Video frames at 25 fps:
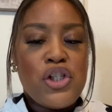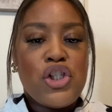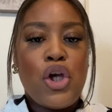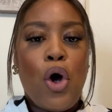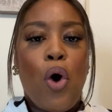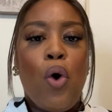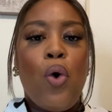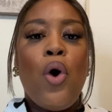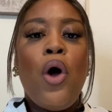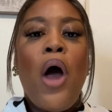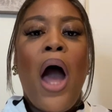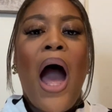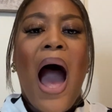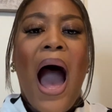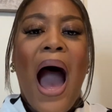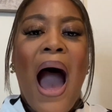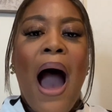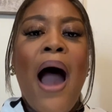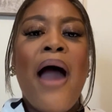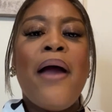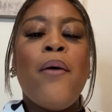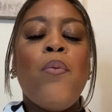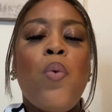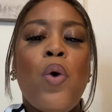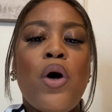So
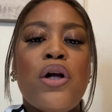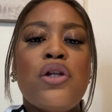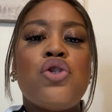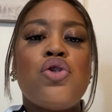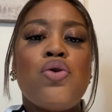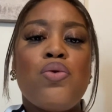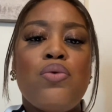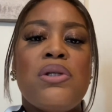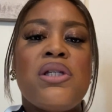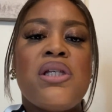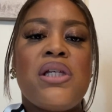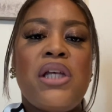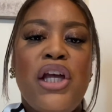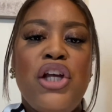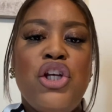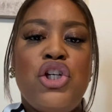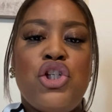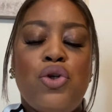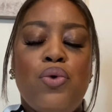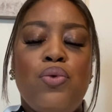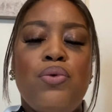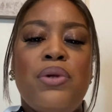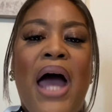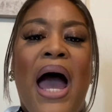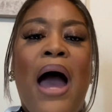I want to teach
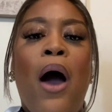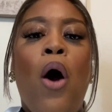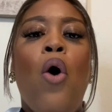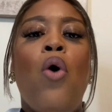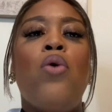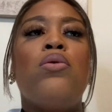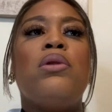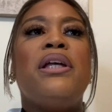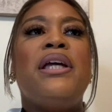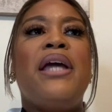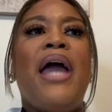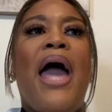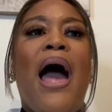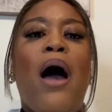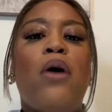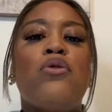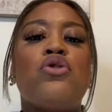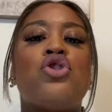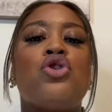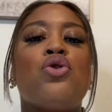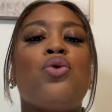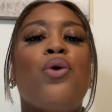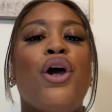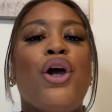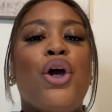you not only how
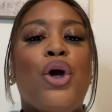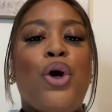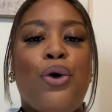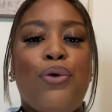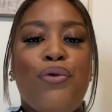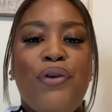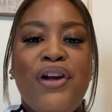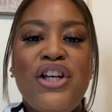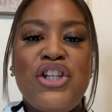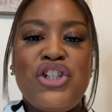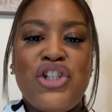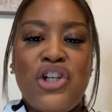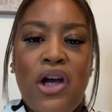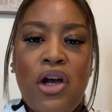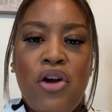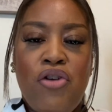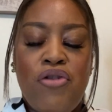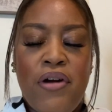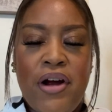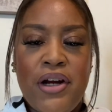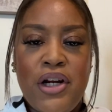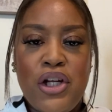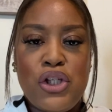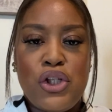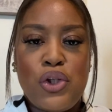to increase your
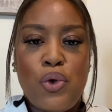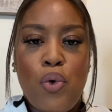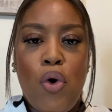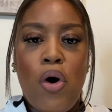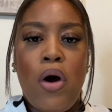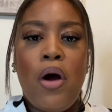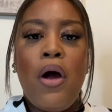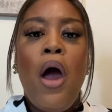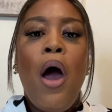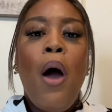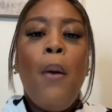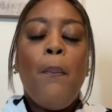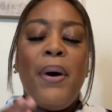credit score,